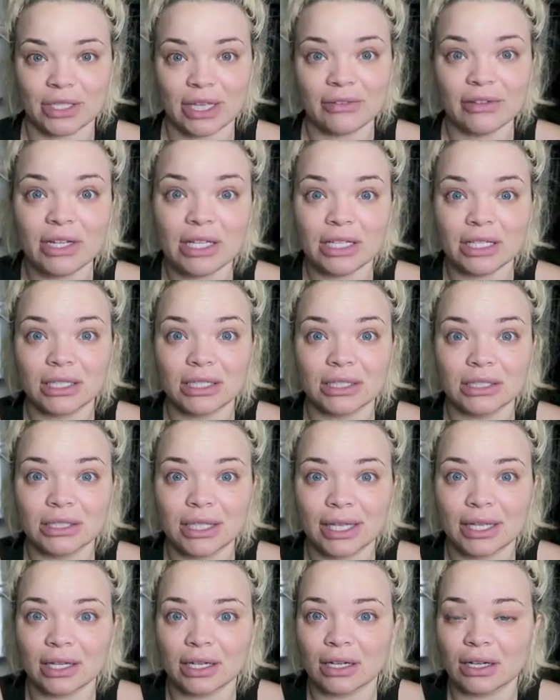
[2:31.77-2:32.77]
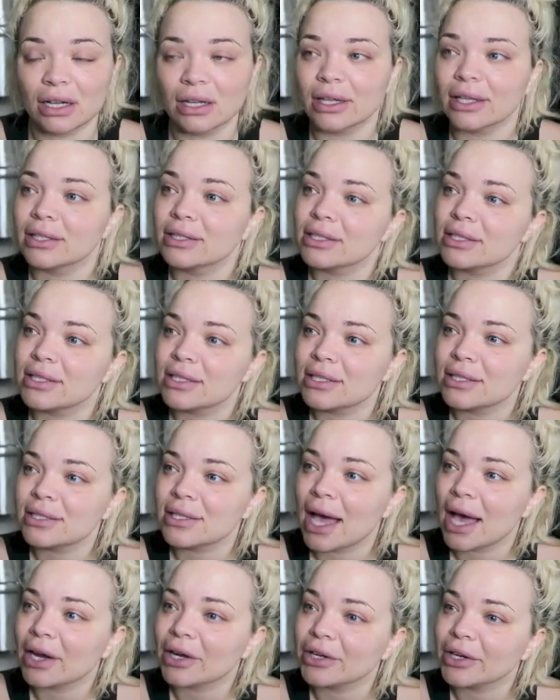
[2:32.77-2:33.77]
I haven't eaten like since
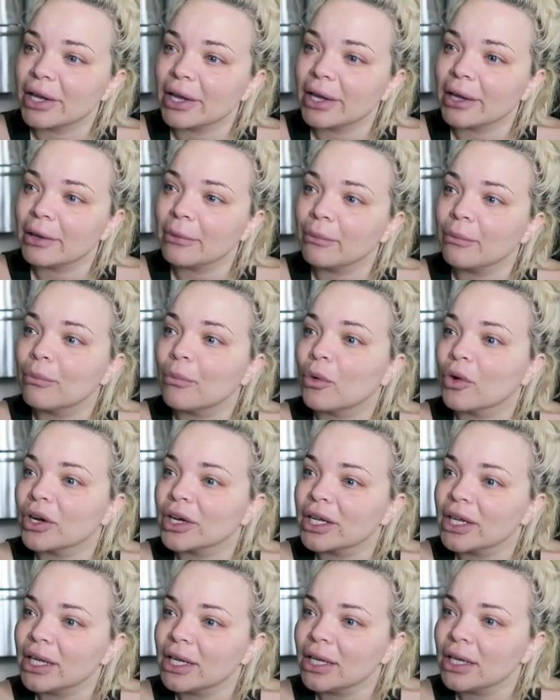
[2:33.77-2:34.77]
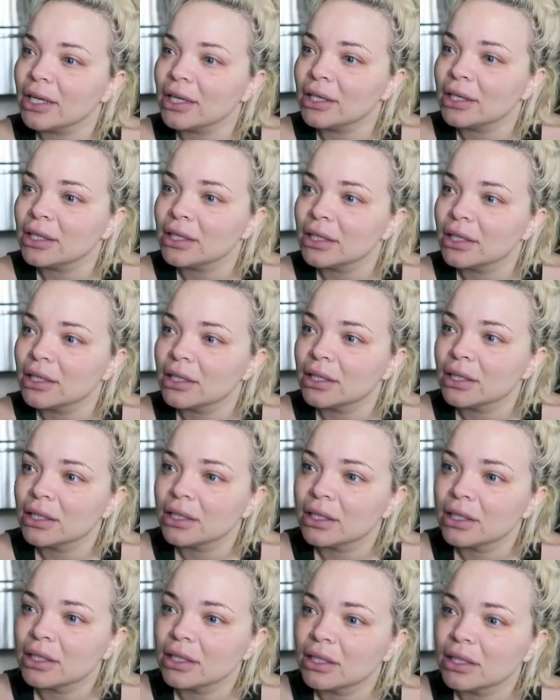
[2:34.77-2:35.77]
Saturday morning,
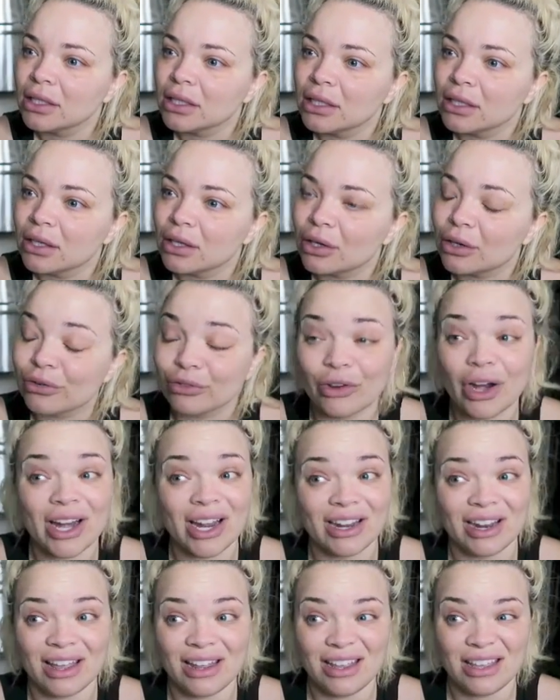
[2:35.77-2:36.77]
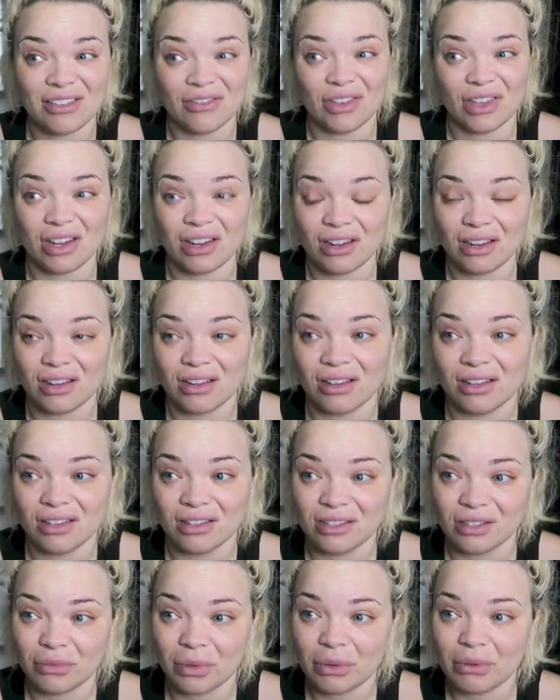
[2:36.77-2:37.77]
Friday night even,
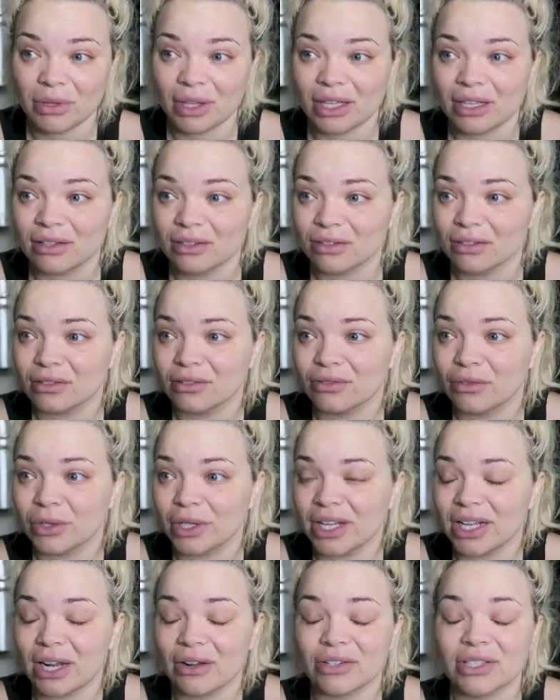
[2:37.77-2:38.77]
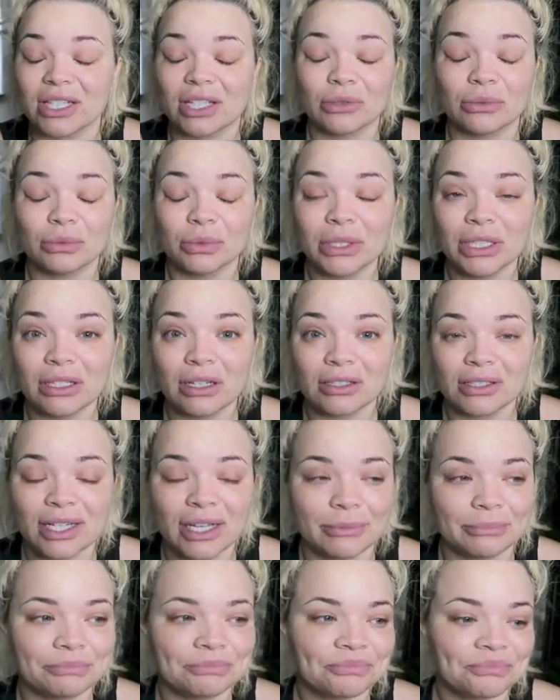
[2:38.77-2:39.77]
so maybe like 48 hours, like a really long
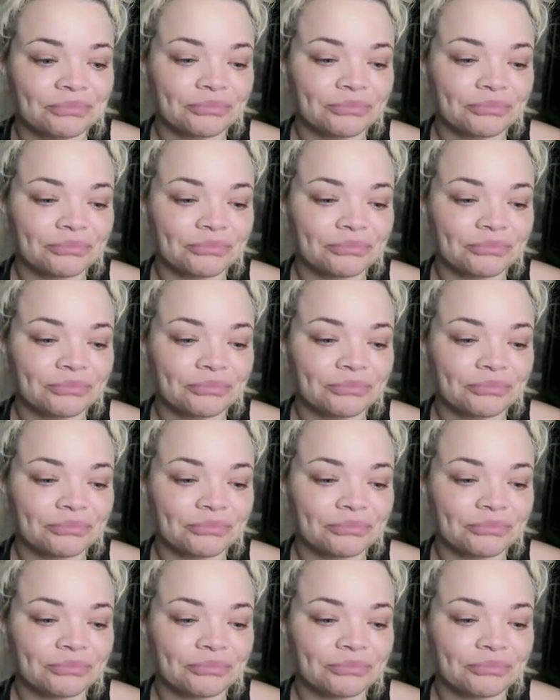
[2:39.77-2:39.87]
time.